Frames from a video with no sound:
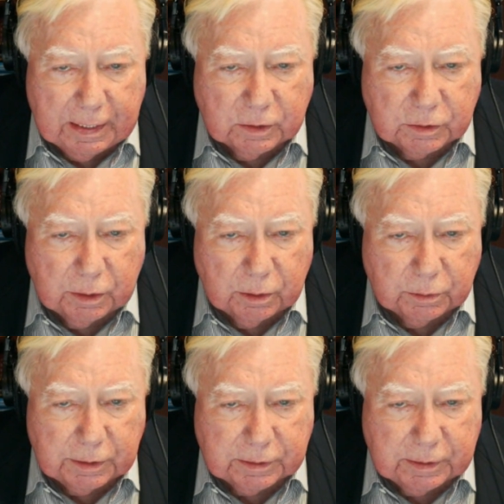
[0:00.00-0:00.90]
in
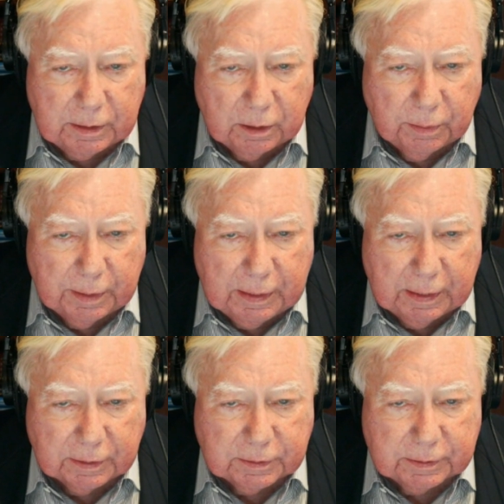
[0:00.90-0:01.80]
stones,
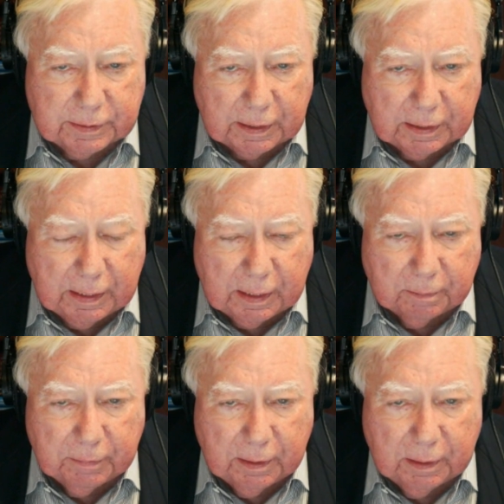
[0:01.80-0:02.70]
STONES.com.